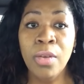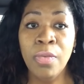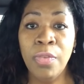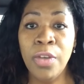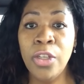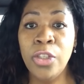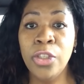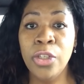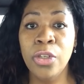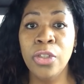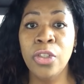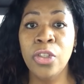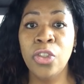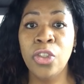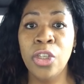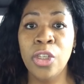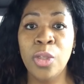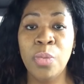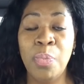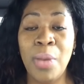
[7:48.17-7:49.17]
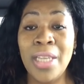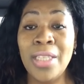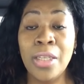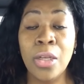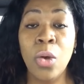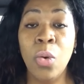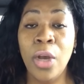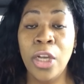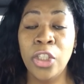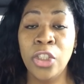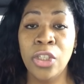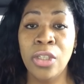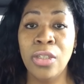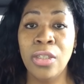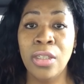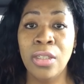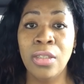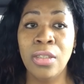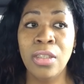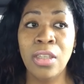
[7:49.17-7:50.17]
features and just basic
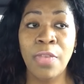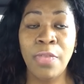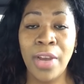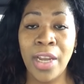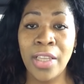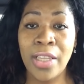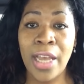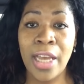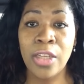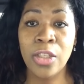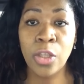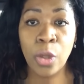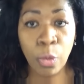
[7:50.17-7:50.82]
questions and stuff like that.